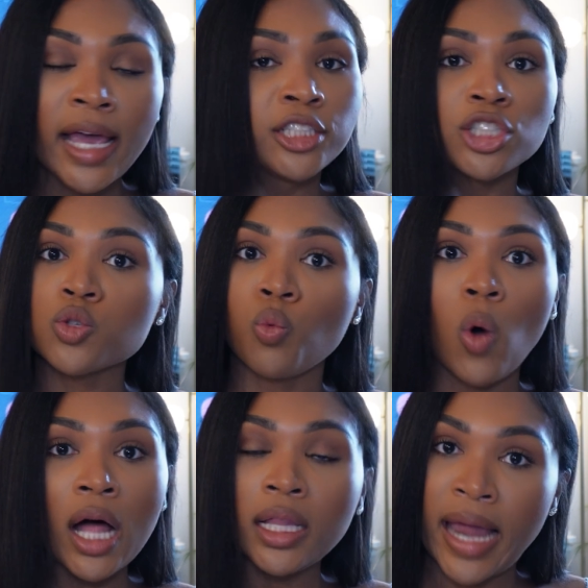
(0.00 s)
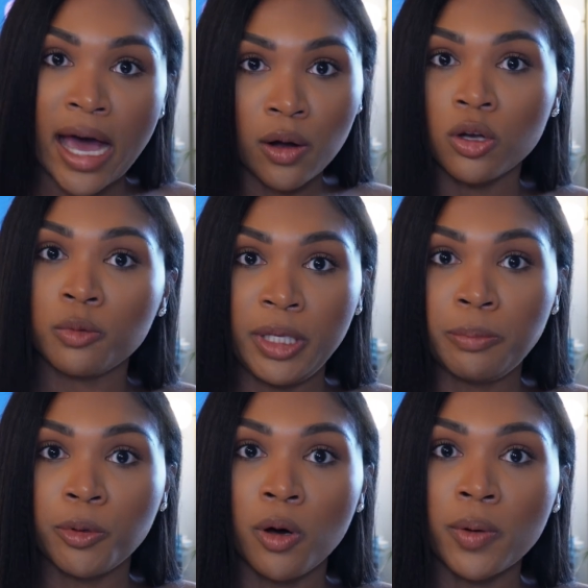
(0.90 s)
and just walling out on
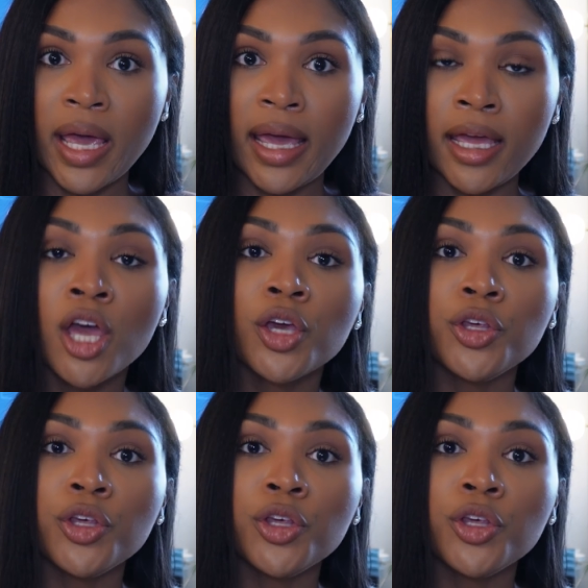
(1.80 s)
people, okay?